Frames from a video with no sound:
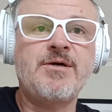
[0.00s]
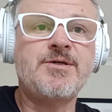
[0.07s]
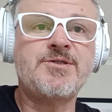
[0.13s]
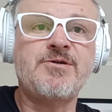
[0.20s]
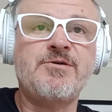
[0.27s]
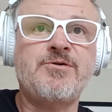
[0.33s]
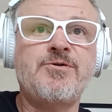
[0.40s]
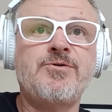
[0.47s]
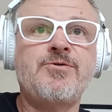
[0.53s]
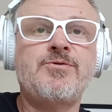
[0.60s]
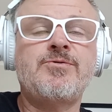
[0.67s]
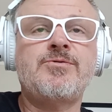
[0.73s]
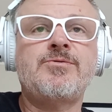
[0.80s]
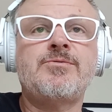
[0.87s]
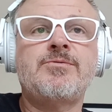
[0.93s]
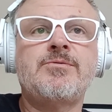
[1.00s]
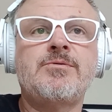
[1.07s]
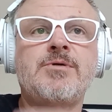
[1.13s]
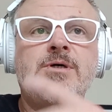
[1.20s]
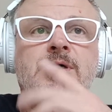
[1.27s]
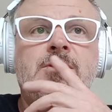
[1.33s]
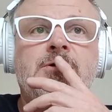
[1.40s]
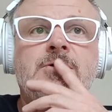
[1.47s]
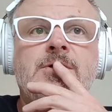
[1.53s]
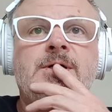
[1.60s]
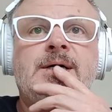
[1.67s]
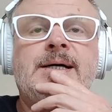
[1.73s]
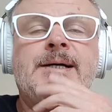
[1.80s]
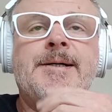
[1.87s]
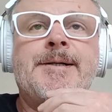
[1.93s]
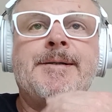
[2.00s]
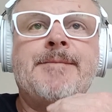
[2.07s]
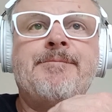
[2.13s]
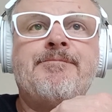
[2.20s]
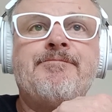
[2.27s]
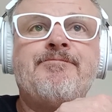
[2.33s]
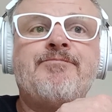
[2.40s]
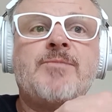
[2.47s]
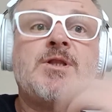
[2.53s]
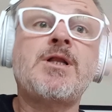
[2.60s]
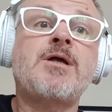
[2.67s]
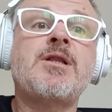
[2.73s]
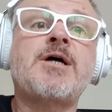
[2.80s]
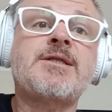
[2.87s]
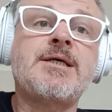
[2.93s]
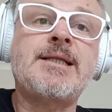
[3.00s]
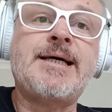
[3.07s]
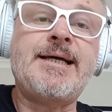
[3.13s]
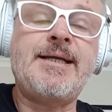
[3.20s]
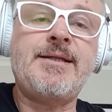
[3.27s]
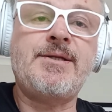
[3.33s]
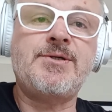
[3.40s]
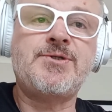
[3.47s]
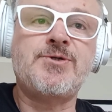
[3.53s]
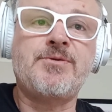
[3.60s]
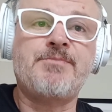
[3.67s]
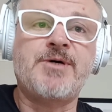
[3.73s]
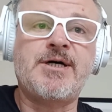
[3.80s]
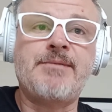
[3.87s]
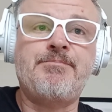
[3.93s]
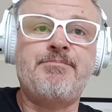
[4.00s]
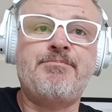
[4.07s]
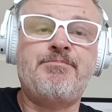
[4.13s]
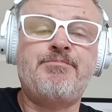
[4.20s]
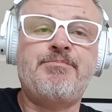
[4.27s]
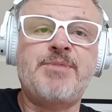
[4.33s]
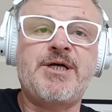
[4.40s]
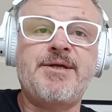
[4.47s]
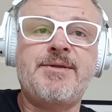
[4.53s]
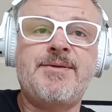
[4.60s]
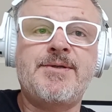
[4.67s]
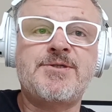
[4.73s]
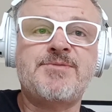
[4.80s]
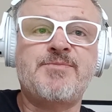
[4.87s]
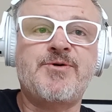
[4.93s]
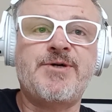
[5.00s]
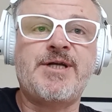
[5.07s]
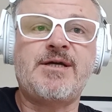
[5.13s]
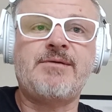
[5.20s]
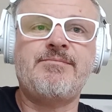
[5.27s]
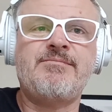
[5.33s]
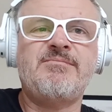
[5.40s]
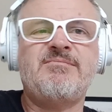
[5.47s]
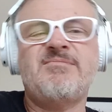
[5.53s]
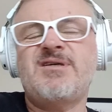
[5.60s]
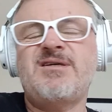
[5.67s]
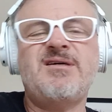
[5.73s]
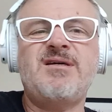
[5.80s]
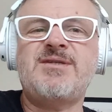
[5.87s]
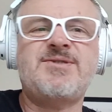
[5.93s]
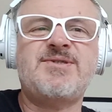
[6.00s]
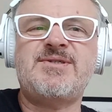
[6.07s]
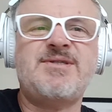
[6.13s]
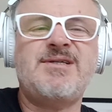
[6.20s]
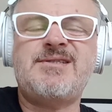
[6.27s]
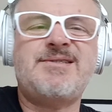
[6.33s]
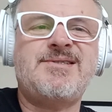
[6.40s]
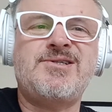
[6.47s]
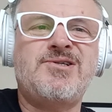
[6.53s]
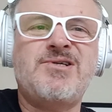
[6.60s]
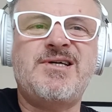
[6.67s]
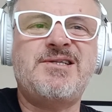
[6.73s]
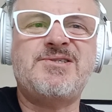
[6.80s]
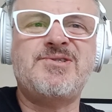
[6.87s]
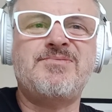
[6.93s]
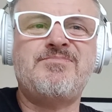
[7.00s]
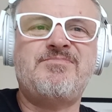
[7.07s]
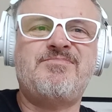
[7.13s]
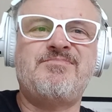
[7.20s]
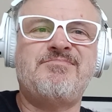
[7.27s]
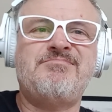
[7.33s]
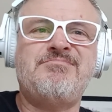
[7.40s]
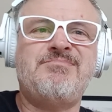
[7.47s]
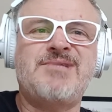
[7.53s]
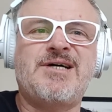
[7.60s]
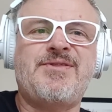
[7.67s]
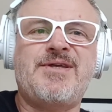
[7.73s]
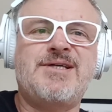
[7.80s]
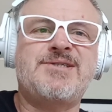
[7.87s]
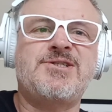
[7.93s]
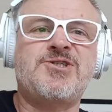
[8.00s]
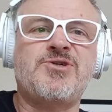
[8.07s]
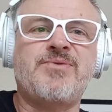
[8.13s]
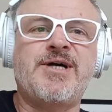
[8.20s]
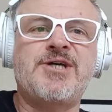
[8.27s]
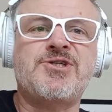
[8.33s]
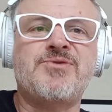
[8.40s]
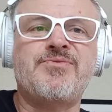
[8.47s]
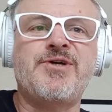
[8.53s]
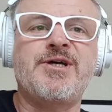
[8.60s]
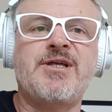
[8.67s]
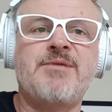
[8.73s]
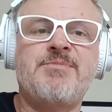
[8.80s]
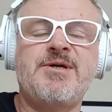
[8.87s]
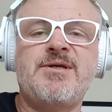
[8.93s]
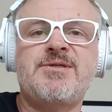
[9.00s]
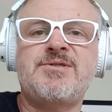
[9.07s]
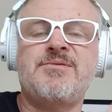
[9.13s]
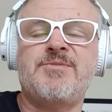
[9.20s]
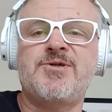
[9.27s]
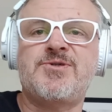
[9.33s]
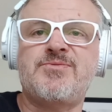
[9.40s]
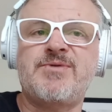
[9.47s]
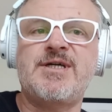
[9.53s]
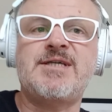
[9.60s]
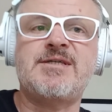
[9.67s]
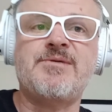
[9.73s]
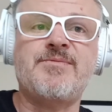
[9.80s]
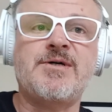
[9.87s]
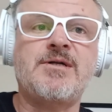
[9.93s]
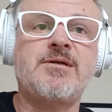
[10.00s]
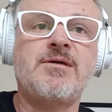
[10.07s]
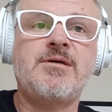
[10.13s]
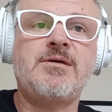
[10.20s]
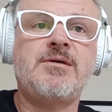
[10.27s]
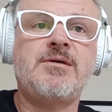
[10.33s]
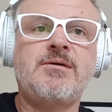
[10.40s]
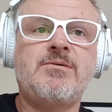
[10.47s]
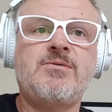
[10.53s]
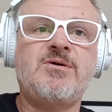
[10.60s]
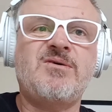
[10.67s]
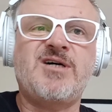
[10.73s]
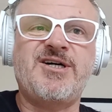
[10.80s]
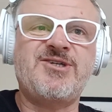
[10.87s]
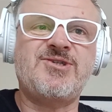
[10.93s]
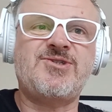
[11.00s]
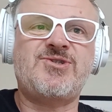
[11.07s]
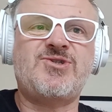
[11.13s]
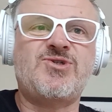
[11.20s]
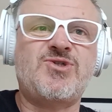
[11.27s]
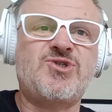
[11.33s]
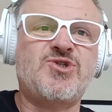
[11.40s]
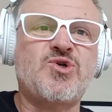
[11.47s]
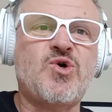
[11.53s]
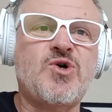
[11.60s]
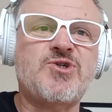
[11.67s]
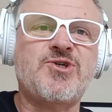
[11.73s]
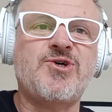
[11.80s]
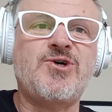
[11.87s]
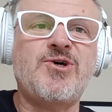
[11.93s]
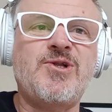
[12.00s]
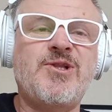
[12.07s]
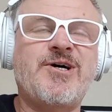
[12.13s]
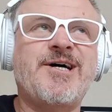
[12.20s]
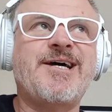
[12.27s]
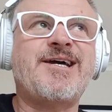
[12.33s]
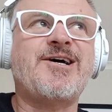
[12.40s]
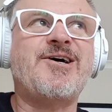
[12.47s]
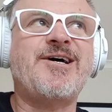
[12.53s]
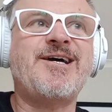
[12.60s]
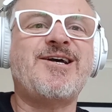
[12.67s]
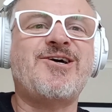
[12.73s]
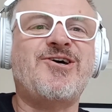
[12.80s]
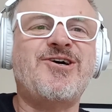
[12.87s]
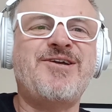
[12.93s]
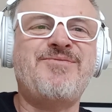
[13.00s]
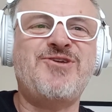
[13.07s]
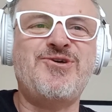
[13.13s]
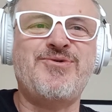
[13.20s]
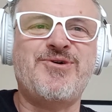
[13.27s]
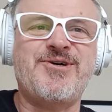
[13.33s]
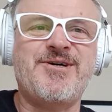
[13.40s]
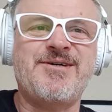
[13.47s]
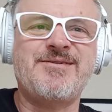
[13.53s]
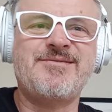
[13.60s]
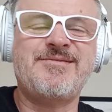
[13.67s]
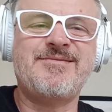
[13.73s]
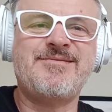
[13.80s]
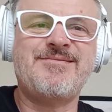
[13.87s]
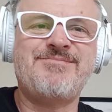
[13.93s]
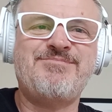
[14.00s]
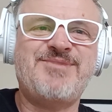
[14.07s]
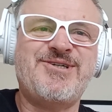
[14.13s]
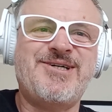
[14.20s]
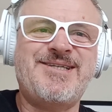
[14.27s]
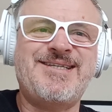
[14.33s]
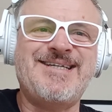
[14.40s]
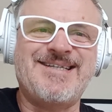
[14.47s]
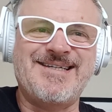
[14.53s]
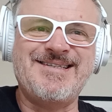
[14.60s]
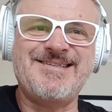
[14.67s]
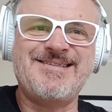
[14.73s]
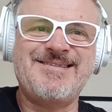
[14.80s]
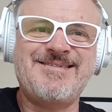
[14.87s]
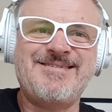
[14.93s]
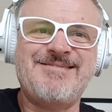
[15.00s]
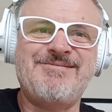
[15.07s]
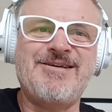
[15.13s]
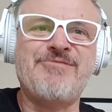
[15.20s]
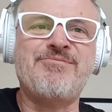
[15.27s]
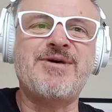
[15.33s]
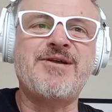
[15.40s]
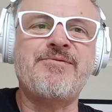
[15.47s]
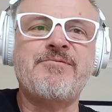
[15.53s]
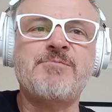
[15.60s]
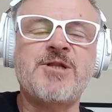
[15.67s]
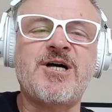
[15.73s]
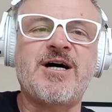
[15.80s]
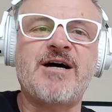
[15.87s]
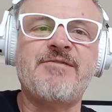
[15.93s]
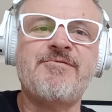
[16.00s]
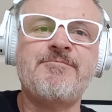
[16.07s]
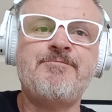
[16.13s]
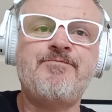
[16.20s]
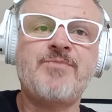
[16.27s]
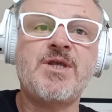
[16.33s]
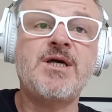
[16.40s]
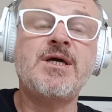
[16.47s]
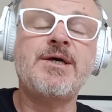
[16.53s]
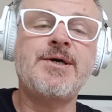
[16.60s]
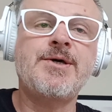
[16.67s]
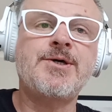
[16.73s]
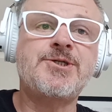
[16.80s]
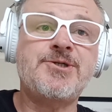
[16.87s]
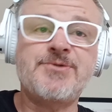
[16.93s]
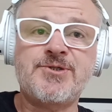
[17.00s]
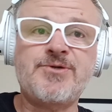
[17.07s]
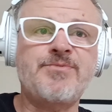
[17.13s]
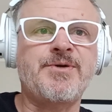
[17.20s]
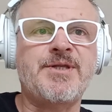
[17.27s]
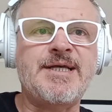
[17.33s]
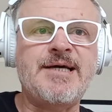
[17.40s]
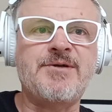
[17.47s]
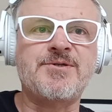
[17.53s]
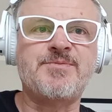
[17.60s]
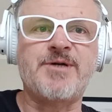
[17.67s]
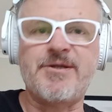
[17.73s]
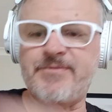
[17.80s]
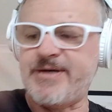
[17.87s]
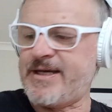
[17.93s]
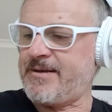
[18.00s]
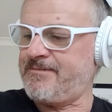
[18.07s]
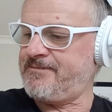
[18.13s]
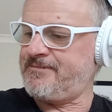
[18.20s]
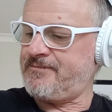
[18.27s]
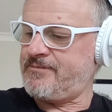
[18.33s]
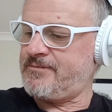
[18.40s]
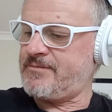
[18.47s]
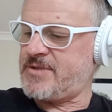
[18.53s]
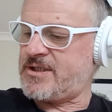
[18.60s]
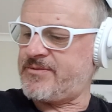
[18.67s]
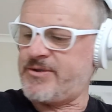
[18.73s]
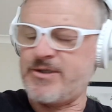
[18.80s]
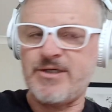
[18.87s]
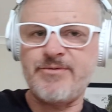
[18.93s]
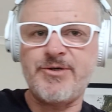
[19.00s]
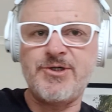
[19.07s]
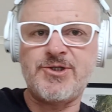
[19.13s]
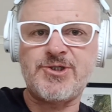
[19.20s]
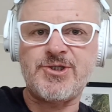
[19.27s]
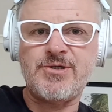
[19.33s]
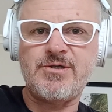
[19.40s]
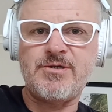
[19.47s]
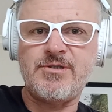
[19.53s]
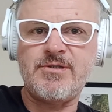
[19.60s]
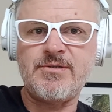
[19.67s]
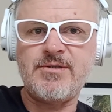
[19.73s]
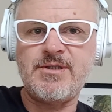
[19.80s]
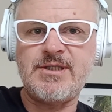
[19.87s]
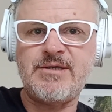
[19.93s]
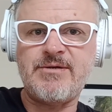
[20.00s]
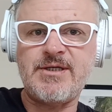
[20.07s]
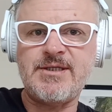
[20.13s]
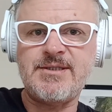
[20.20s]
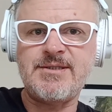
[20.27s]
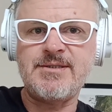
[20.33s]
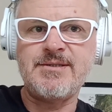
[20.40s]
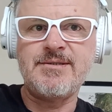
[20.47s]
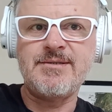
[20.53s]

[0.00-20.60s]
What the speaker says: So, like the lady that took my blood this morning, it's a nothing situation really, but it's the most recent one. Well, I just talked to her like I kind of knew her, but I didn't. Never met her in my life. She was good with needles, by the way. I won't show. Oh, there it is.